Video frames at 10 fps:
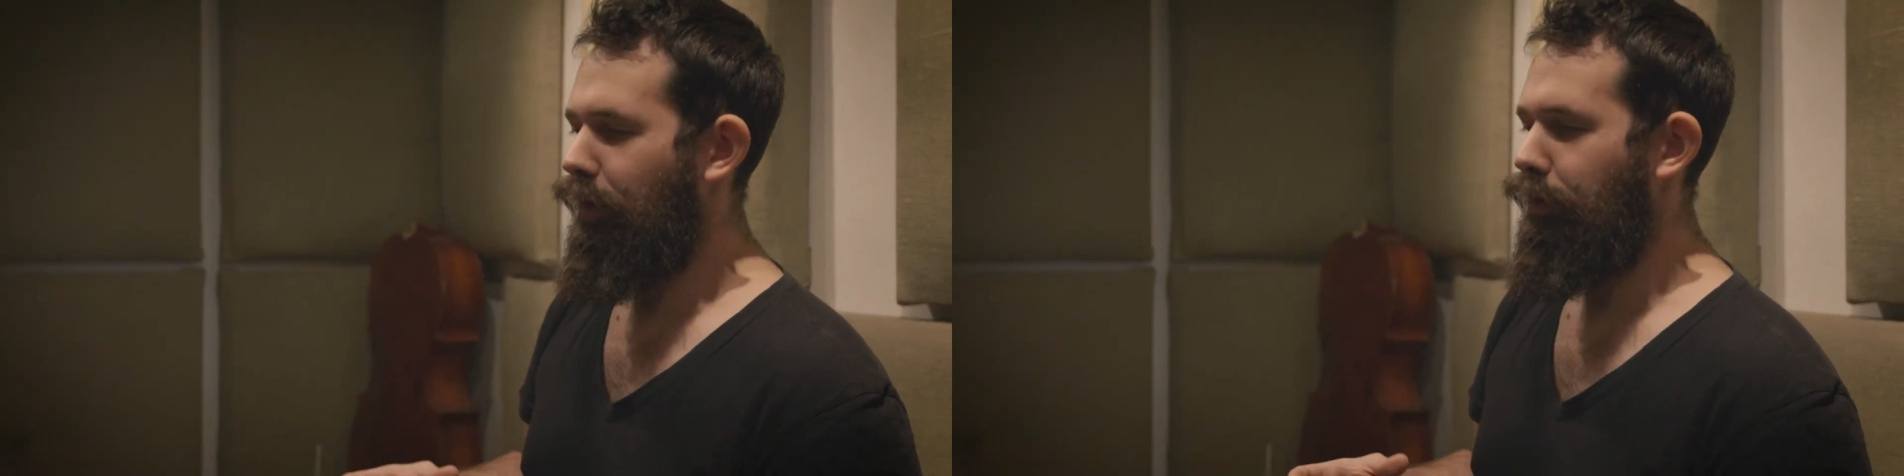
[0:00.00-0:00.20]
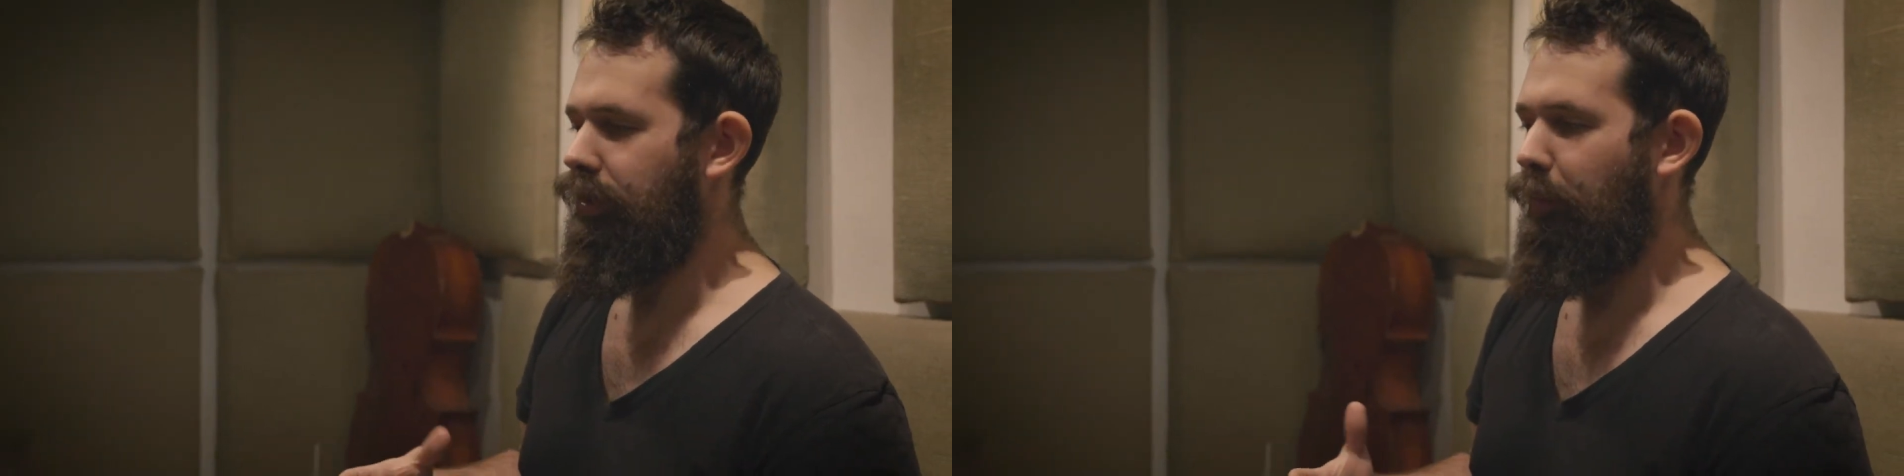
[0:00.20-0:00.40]

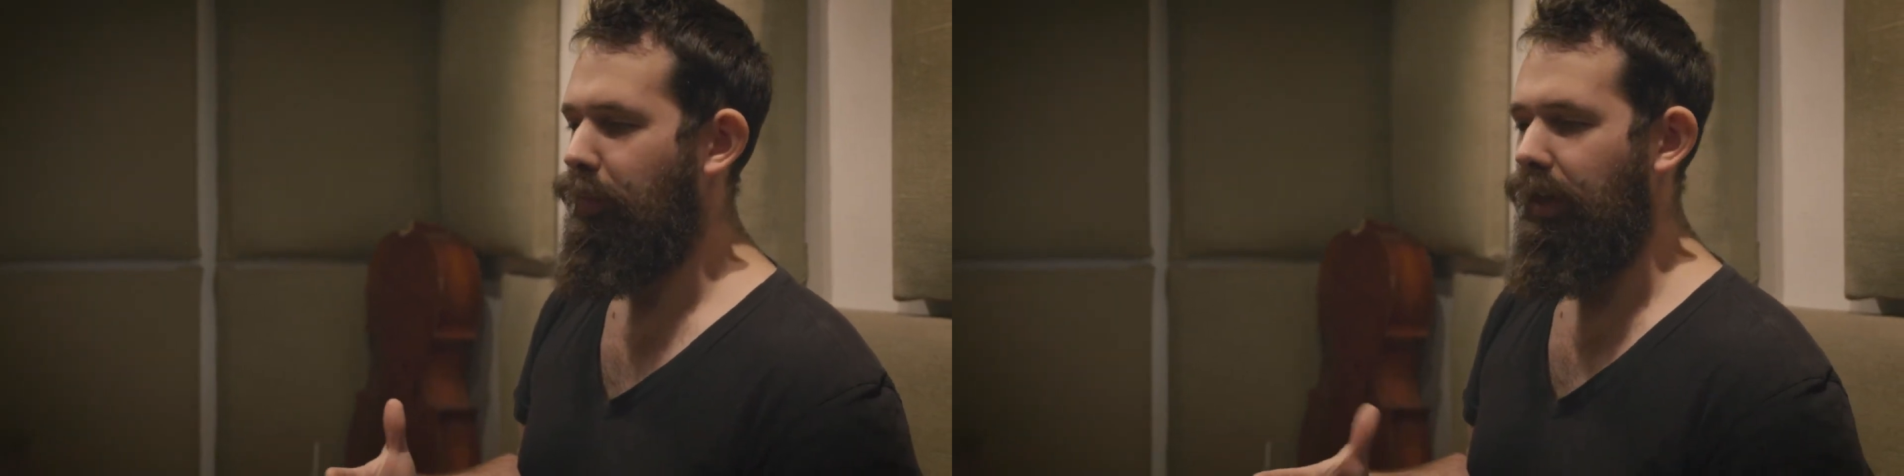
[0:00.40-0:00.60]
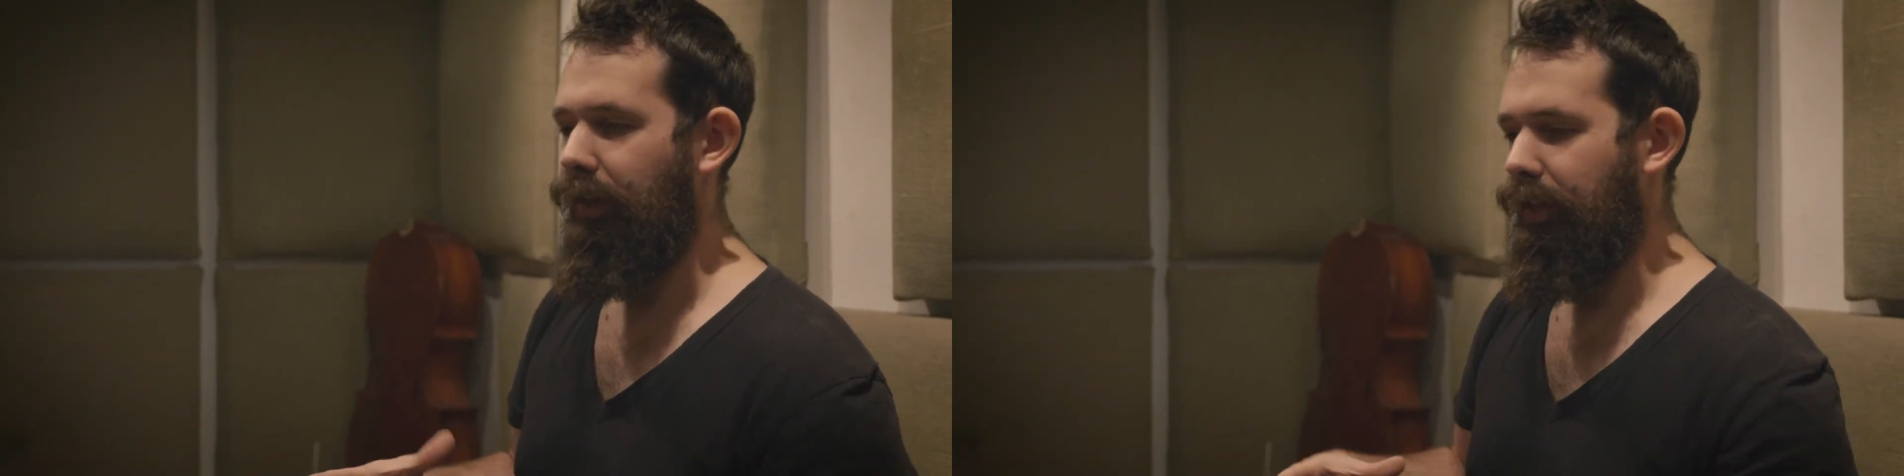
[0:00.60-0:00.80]

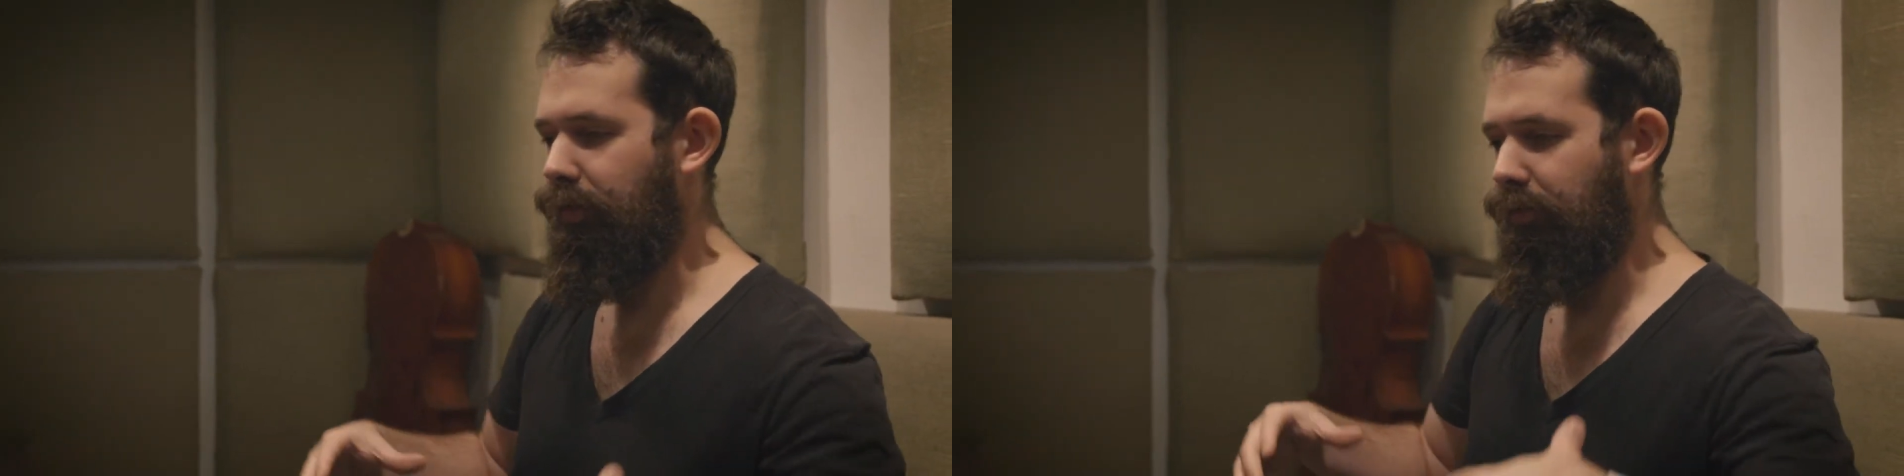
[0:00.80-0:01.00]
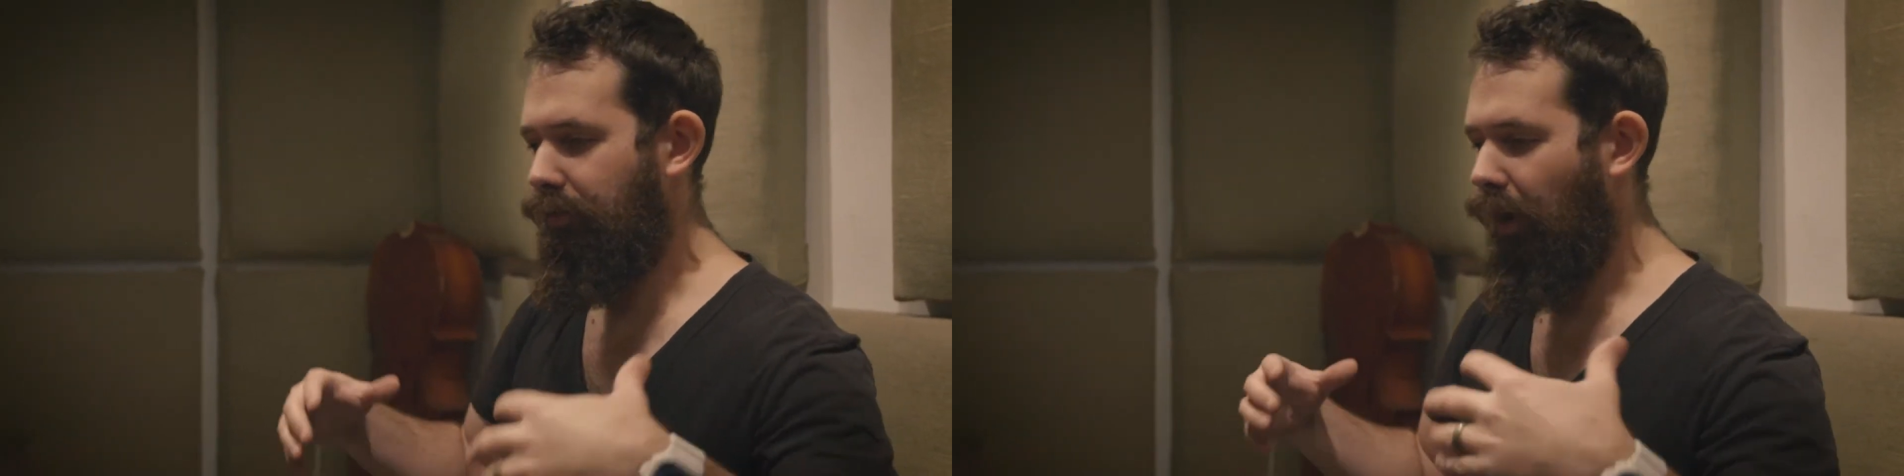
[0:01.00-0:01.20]
somebody that's
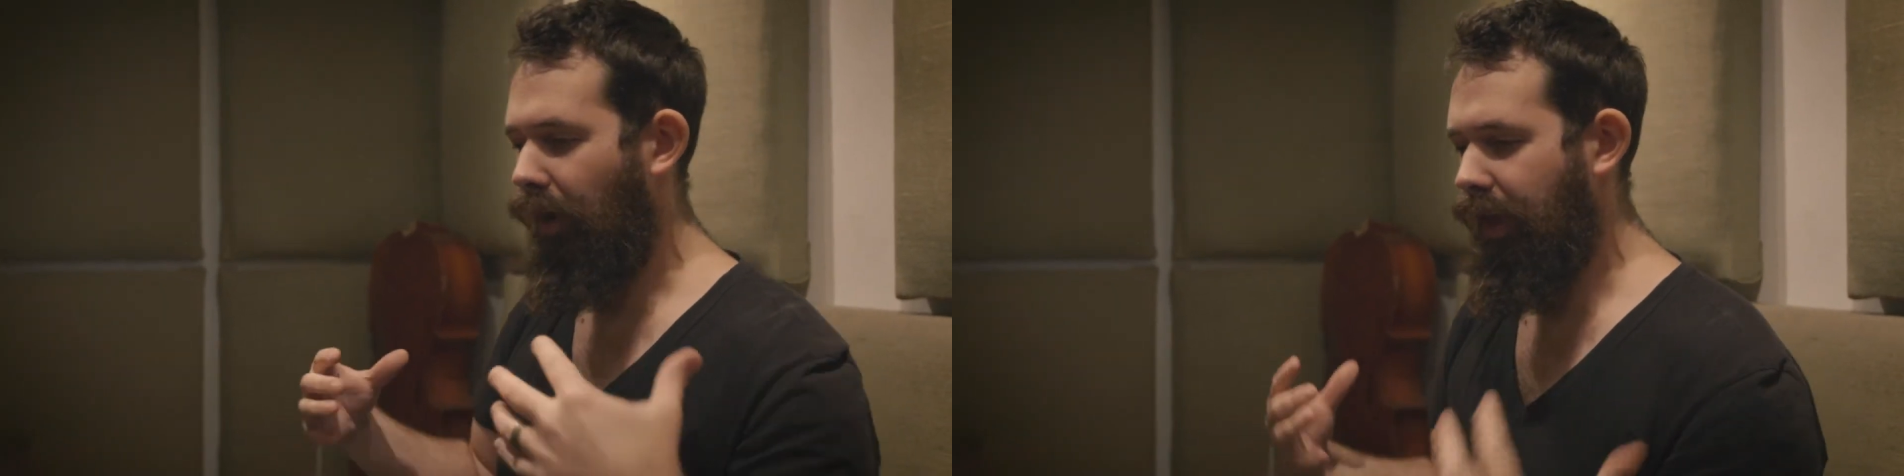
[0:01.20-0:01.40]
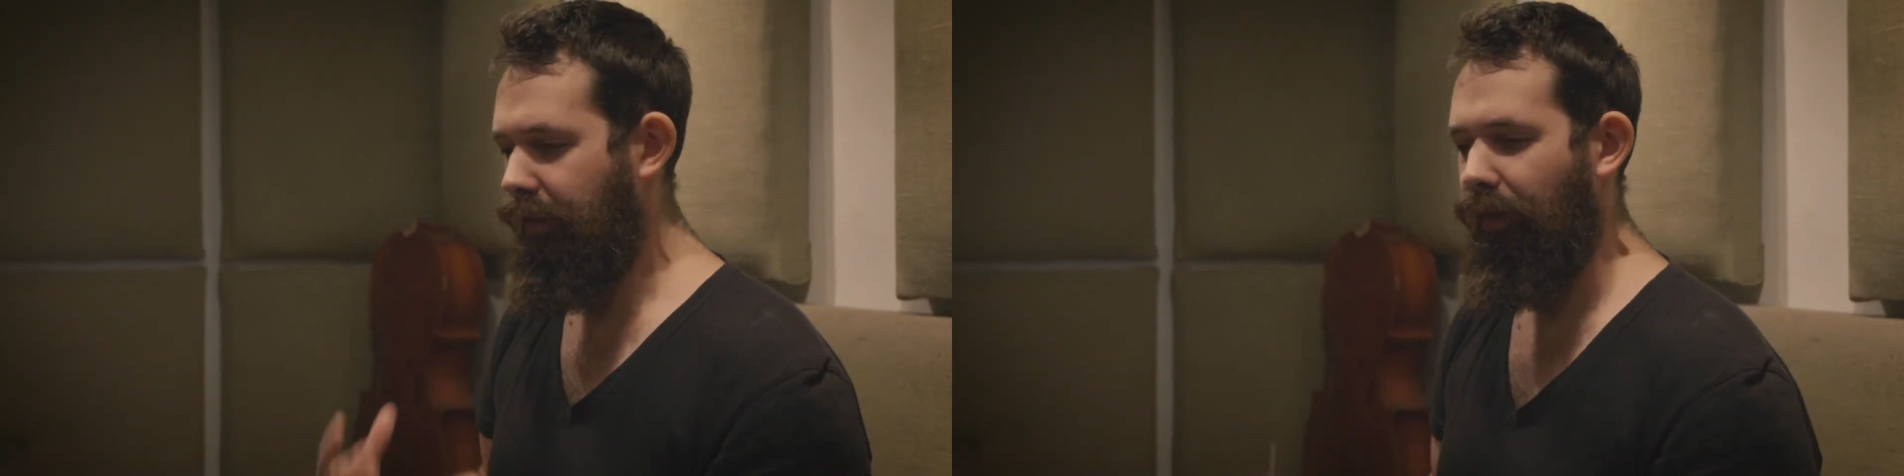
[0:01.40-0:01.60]
very,